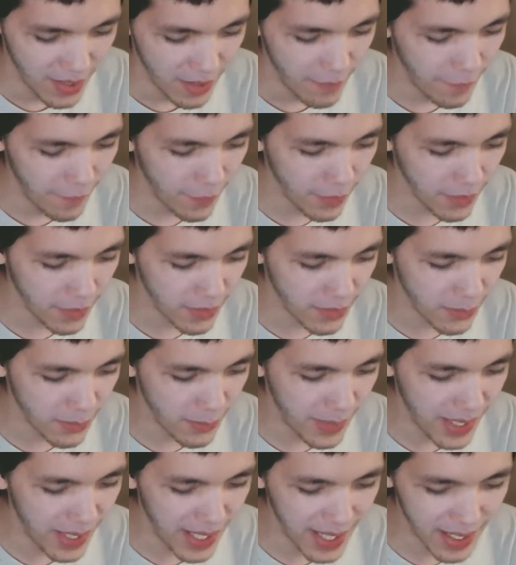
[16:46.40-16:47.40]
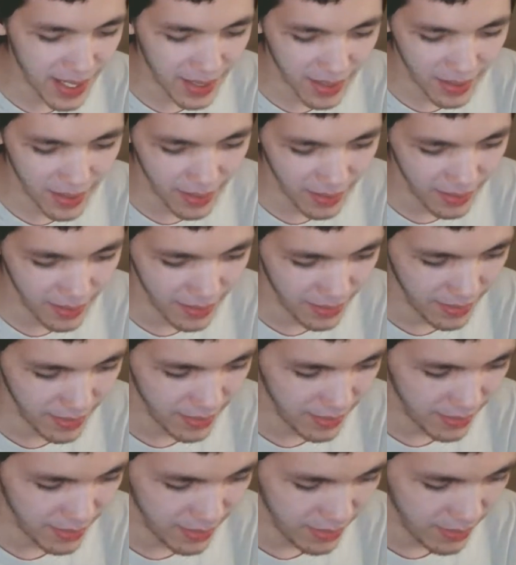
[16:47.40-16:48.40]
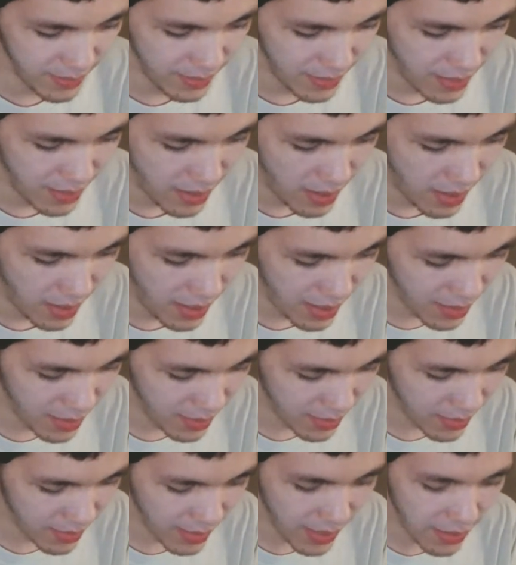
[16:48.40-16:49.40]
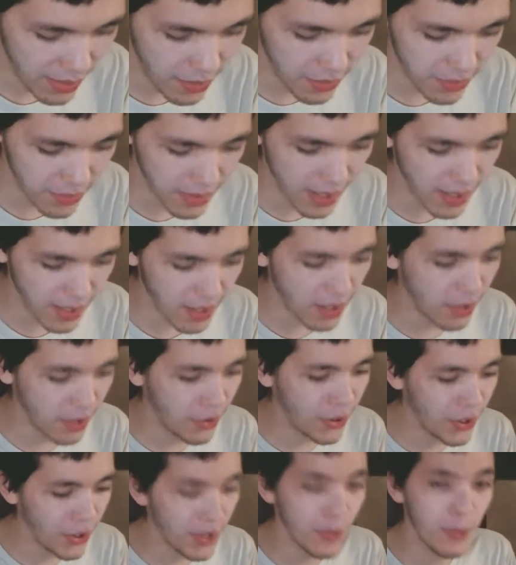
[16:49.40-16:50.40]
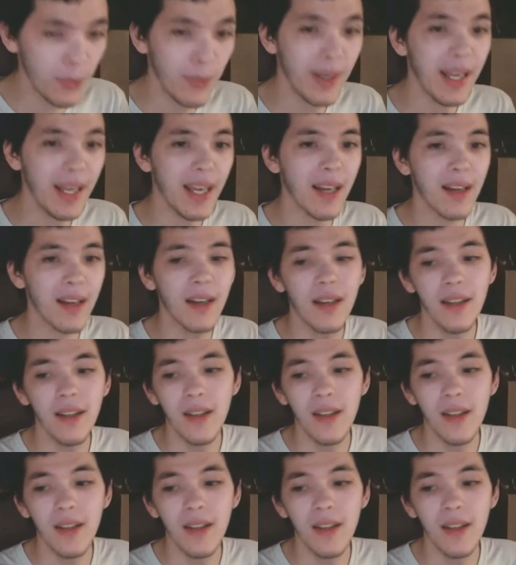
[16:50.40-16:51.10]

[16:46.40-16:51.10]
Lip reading: first week, honestly, it looks like a good week.